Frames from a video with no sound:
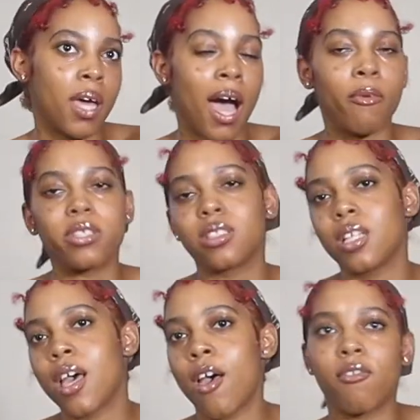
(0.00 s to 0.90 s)
I was
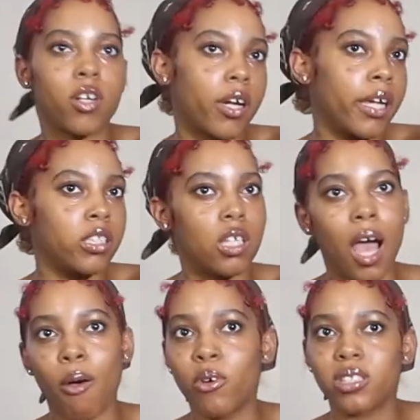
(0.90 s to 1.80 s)
never
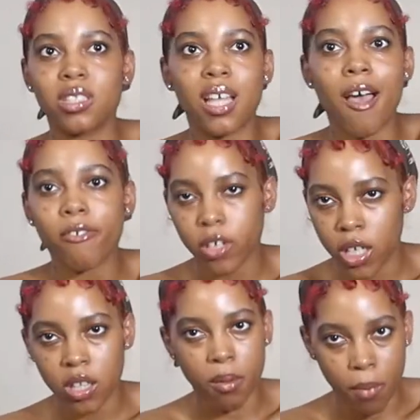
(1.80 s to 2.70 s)

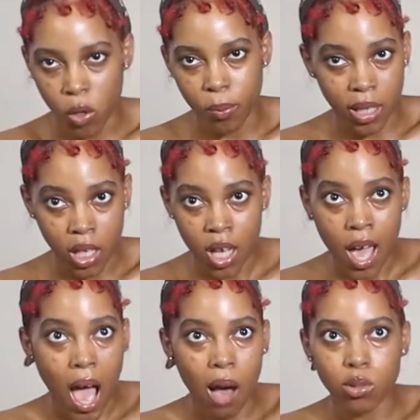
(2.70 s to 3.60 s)
in the moment.
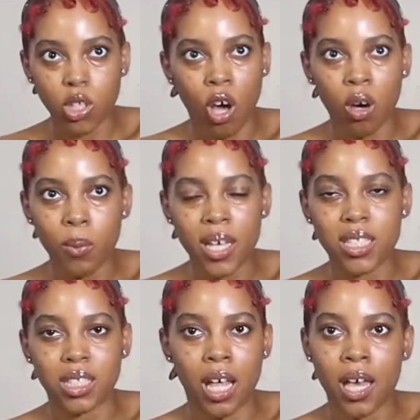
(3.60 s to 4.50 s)
I was
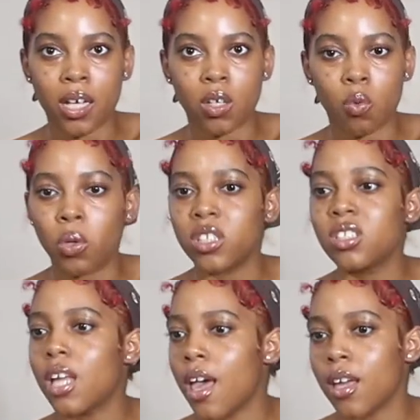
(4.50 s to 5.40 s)
always like, what's
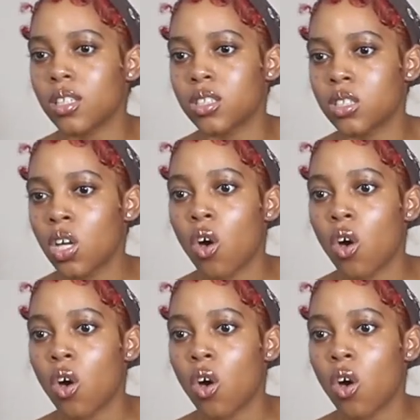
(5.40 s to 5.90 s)
next?